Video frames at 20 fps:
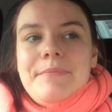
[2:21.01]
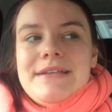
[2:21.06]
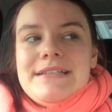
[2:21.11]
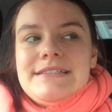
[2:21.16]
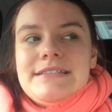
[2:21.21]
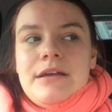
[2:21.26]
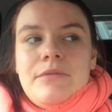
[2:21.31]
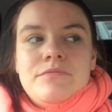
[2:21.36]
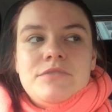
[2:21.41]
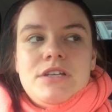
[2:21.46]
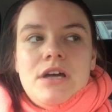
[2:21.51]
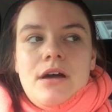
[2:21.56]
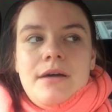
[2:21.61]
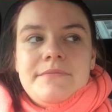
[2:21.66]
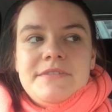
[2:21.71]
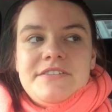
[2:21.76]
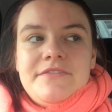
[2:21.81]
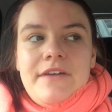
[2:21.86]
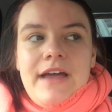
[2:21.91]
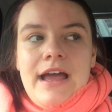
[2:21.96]
but
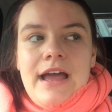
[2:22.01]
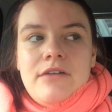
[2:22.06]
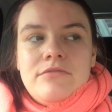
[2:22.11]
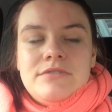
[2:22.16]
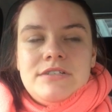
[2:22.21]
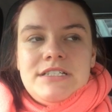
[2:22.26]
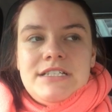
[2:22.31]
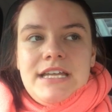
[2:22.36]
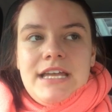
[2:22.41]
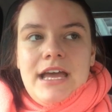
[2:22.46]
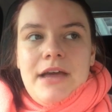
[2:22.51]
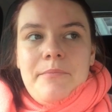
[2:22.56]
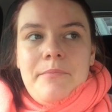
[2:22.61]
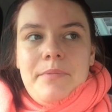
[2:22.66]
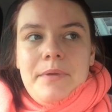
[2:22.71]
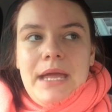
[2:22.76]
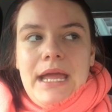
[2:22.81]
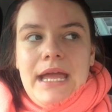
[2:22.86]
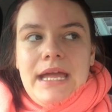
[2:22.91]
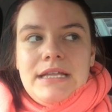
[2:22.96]
sometimes found it a
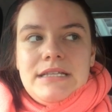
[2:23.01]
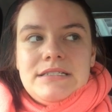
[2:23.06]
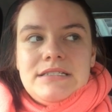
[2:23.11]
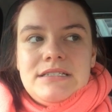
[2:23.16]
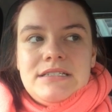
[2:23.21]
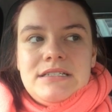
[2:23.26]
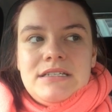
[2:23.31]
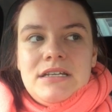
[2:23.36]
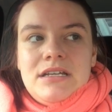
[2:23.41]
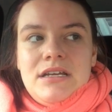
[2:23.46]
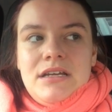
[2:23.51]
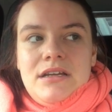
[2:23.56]
bit